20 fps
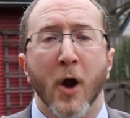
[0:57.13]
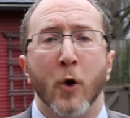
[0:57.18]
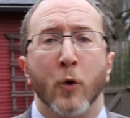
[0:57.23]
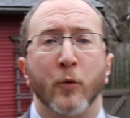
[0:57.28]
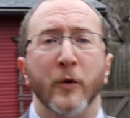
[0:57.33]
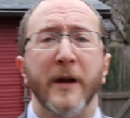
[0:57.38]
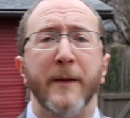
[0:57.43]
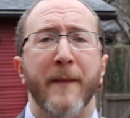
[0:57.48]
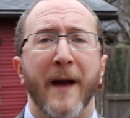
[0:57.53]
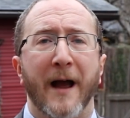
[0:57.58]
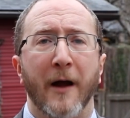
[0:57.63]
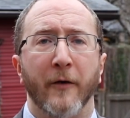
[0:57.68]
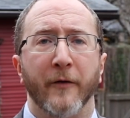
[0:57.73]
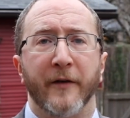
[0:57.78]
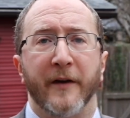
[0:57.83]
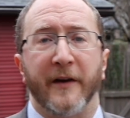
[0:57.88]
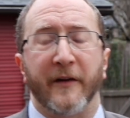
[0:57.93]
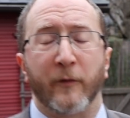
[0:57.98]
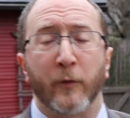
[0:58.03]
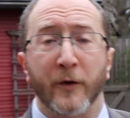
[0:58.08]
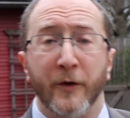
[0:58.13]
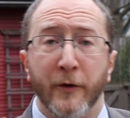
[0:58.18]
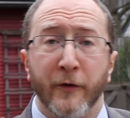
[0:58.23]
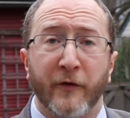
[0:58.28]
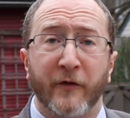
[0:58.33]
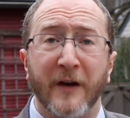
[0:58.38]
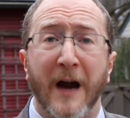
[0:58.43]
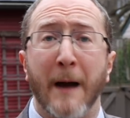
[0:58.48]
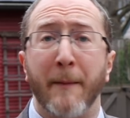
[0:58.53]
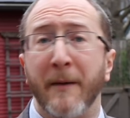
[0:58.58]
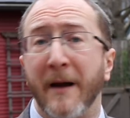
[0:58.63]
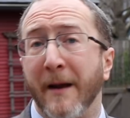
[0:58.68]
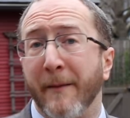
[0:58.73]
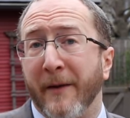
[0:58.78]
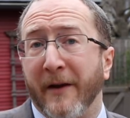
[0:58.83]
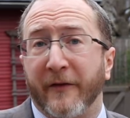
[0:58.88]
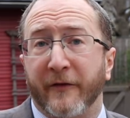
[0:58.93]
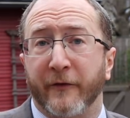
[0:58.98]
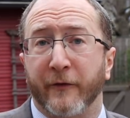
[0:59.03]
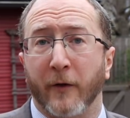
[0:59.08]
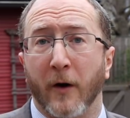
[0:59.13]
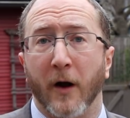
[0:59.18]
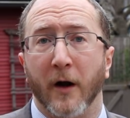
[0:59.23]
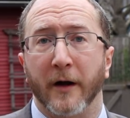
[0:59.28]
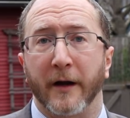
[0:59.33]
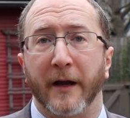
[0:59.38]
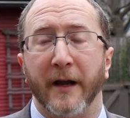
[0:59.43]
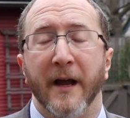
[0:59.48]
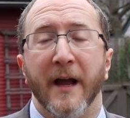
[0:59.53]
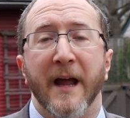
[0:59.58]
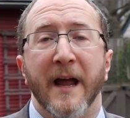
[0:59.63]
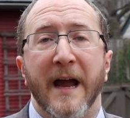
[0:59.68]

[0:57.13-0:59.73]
Rebound is where you stop an MS drug,